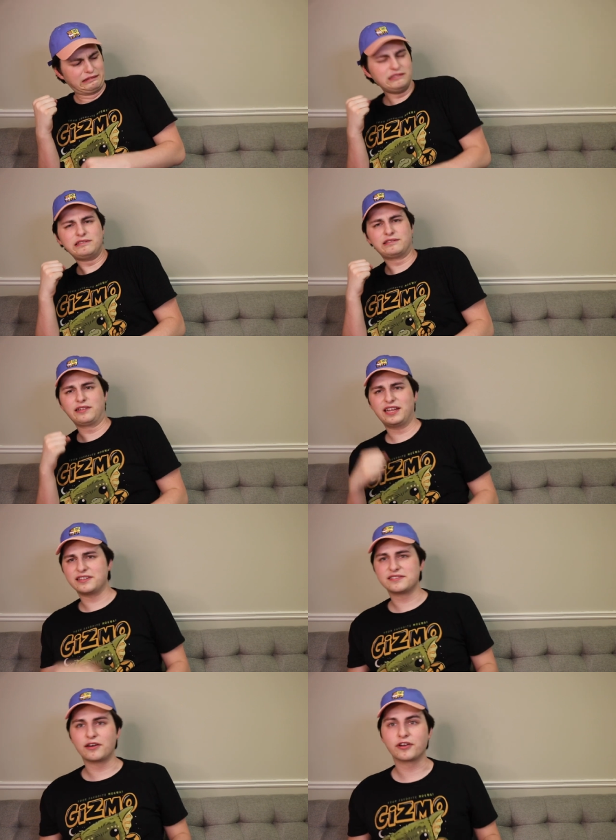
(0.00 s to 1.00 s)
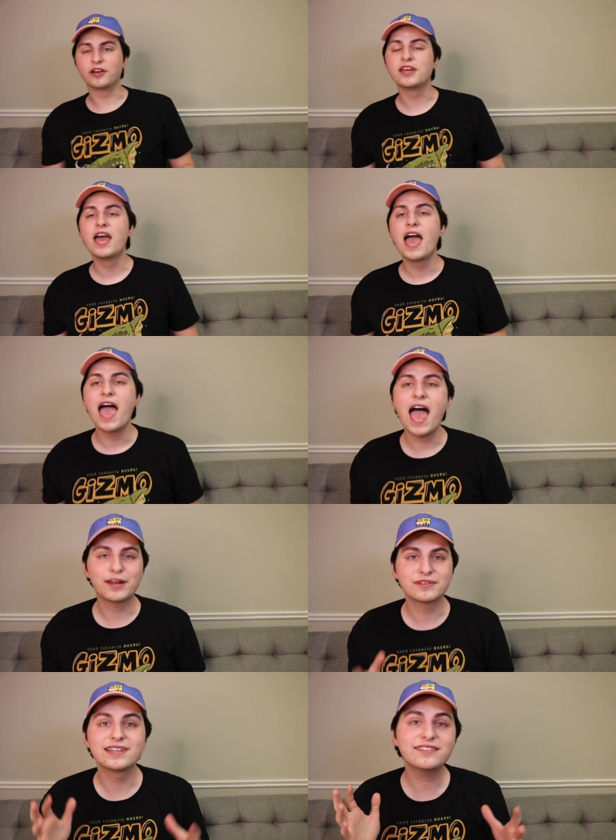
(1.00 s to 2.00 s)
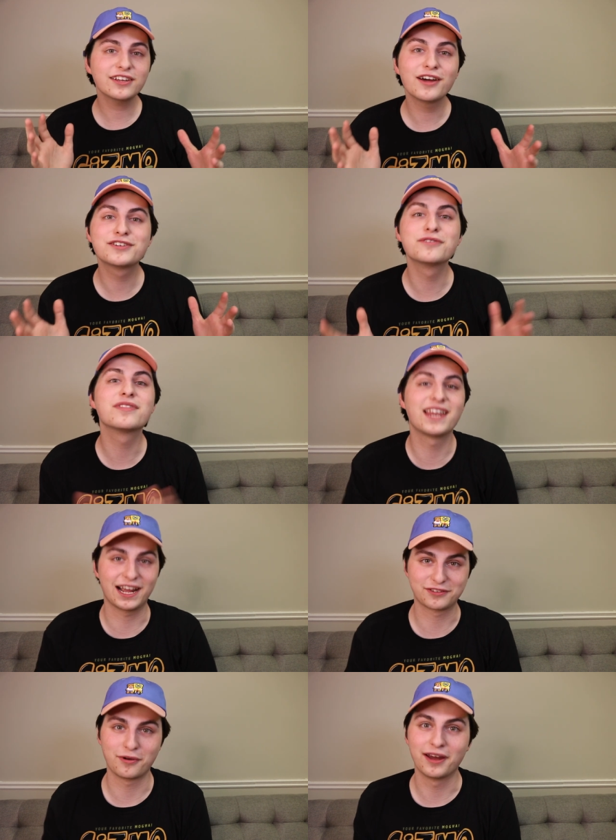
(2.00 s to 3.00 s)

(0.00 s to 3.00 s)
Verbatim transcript: Whew, that didn't sound good. Anyways, let's get on to the next